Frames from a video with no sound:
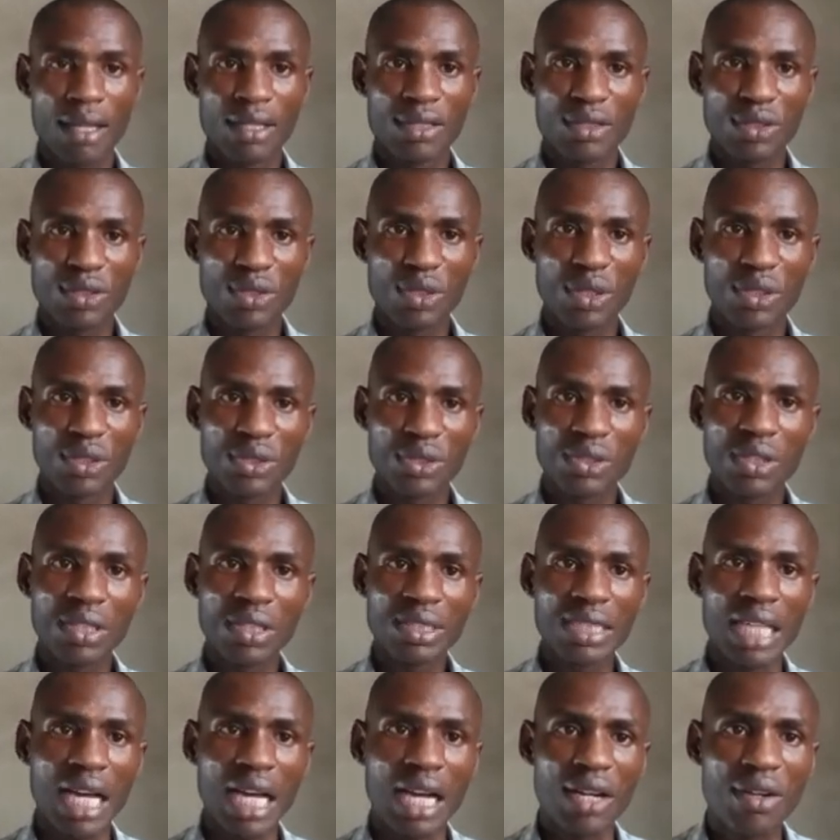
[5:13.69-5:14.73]
So
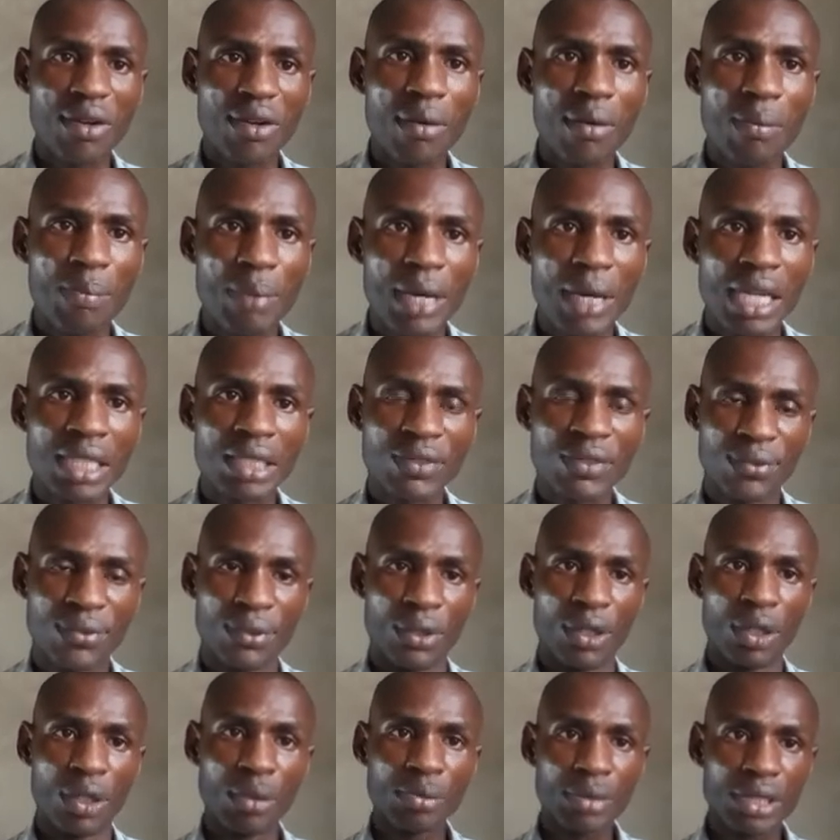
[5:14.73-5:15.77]
salts are compound
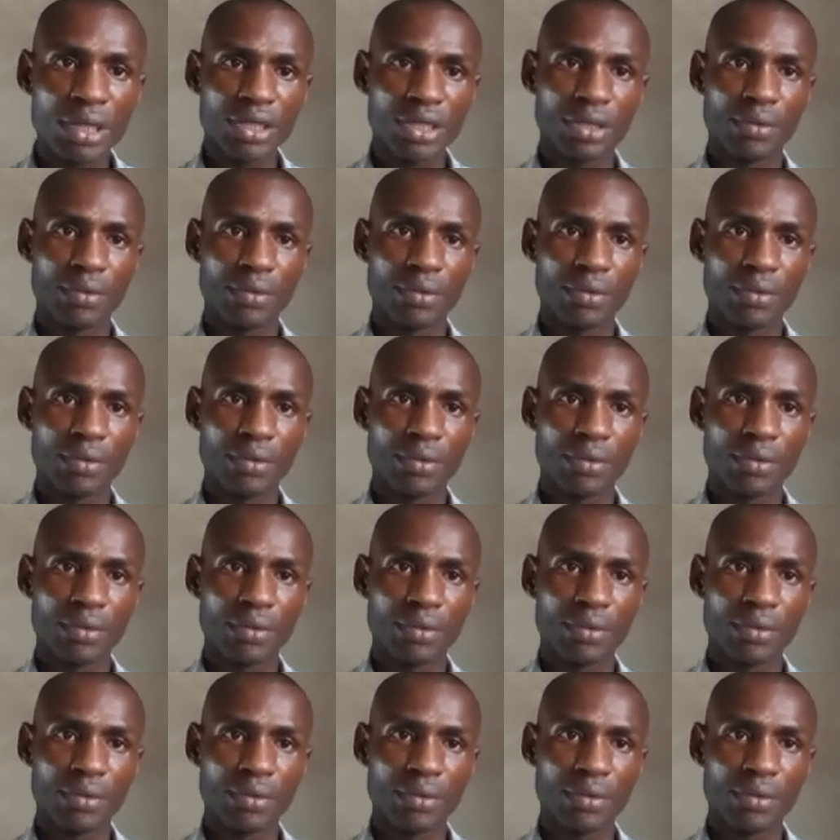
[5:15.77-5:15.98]
formed.